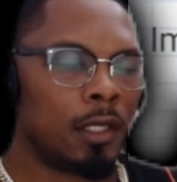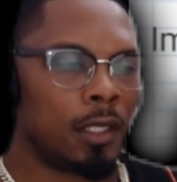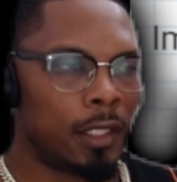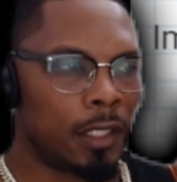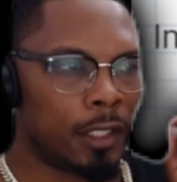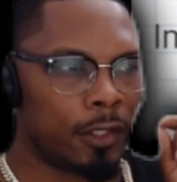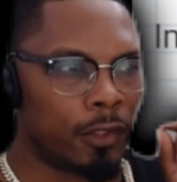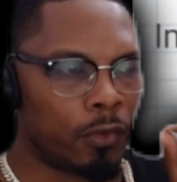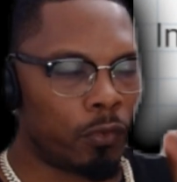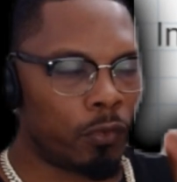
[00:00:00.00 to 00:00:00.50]

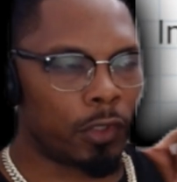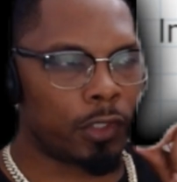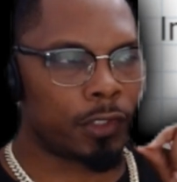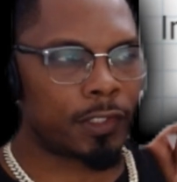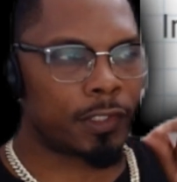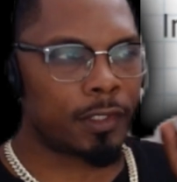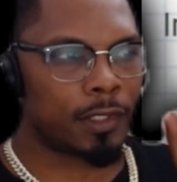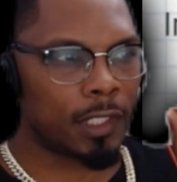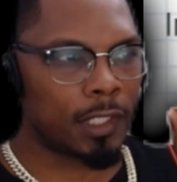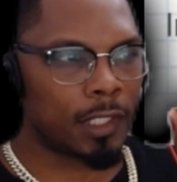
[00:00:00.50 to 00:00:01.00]
Again, the words
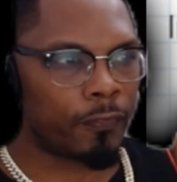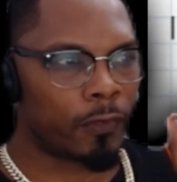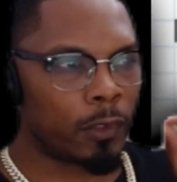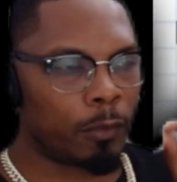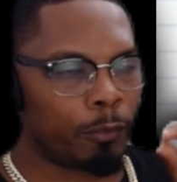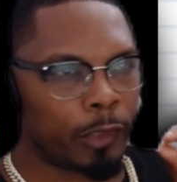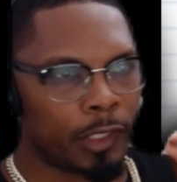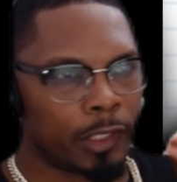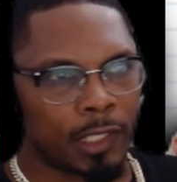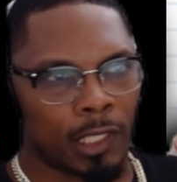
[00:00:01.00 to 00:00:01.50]
are
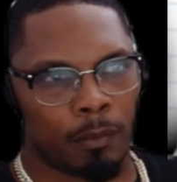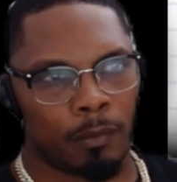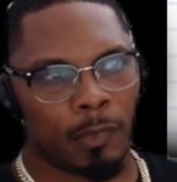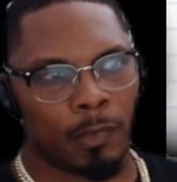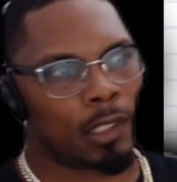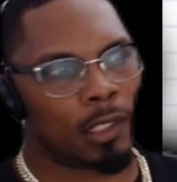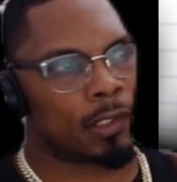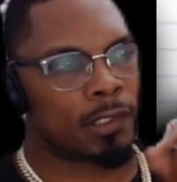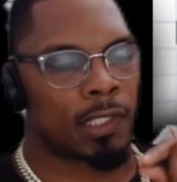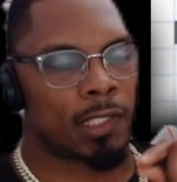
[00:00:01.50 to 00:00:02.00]
different, but they
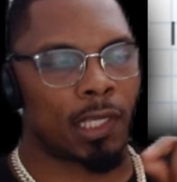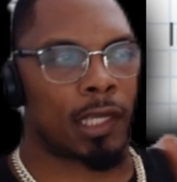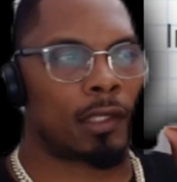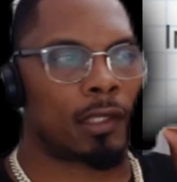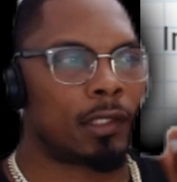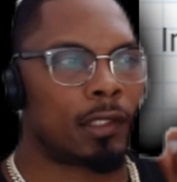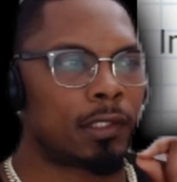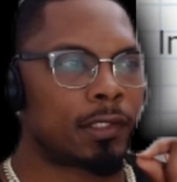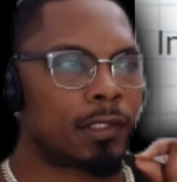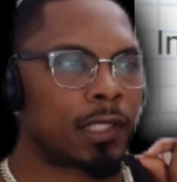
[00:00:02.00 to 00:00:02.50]
mean
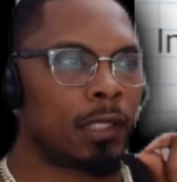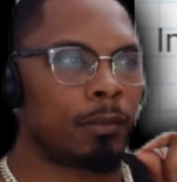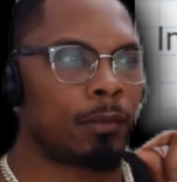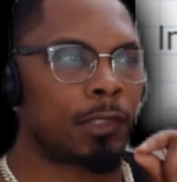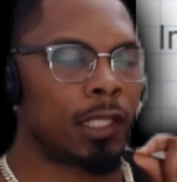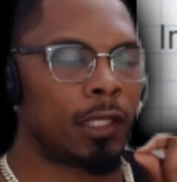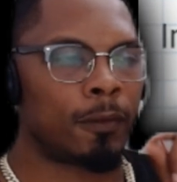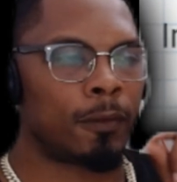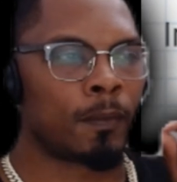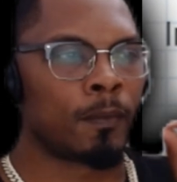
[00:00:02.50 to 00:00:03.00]
exactly the same
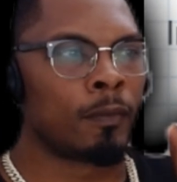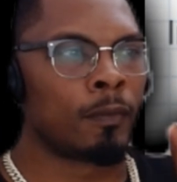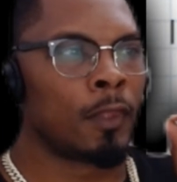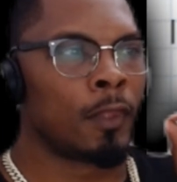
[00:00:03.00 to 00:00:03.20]
thing.